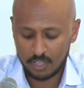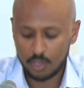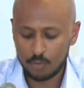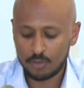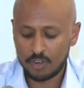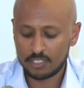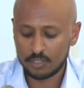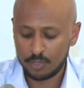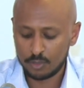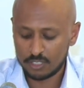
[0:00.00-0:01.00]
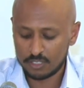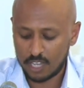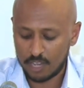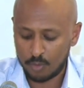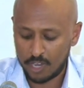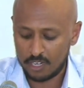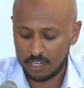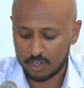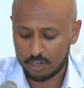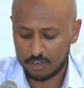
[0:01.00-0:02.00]
Human rights abuses have
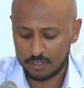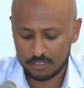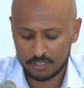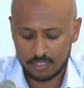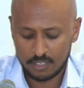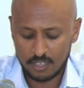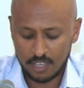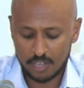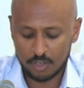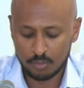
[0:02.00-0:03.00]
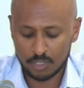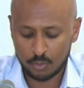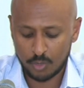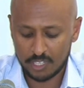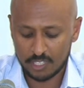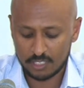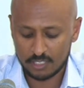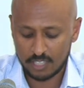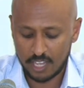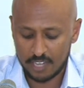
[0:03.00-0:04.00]
widely occurred, and numerous
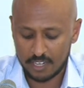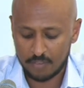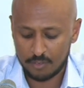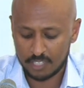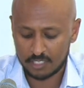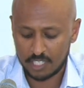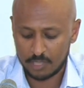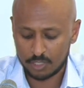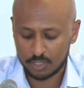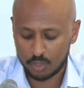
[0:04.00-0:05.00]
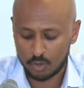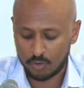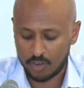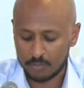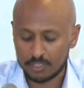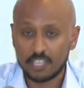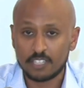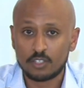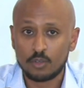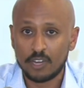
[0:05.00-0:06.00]
witnesses and evidence seems to show crimes
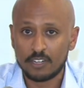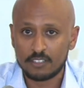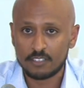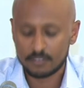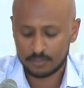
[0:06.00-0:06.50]
against humanity.